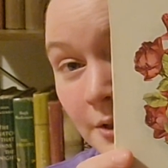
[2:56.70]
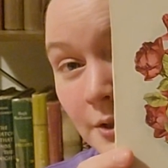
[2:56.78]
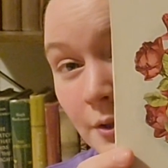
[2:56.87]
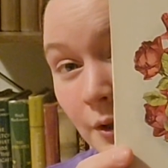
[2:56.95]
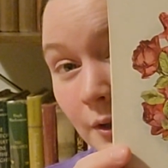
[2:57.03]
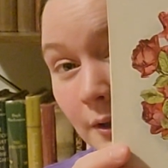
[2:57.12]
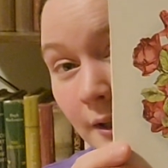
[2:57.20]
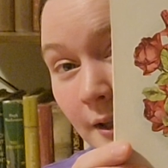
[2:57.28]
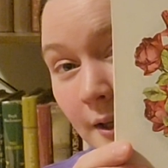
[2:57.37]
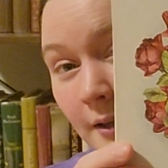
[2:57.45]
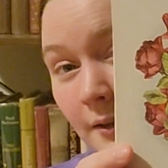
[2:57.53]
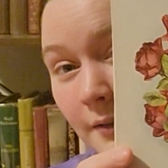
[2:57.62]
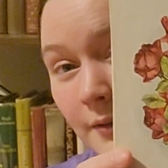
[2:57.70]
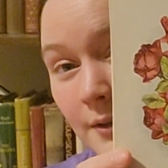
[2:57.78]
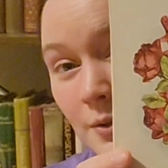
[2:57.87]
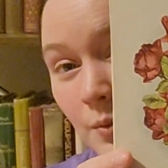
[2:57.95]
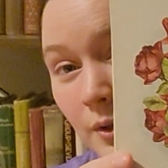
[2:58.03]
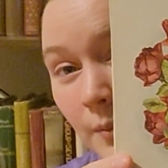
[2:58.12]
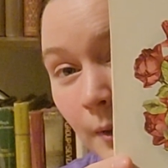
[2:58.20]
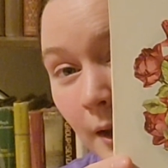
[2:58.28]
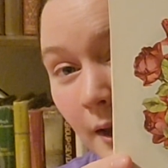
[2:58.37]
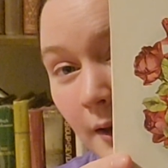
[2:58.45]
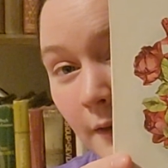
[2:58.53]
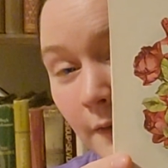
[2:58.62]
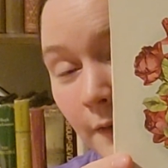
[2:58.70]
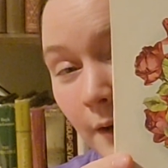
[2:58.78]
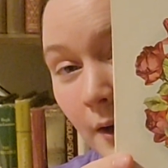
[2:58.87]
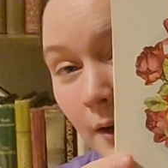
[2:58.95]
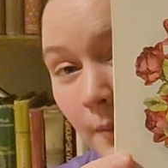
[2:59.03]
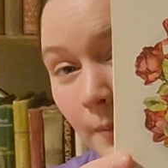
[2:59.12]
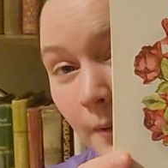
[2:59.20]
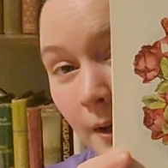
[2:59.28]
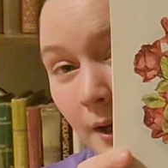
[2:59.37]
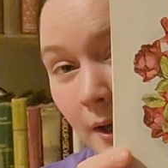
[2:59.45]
certainly this would have been from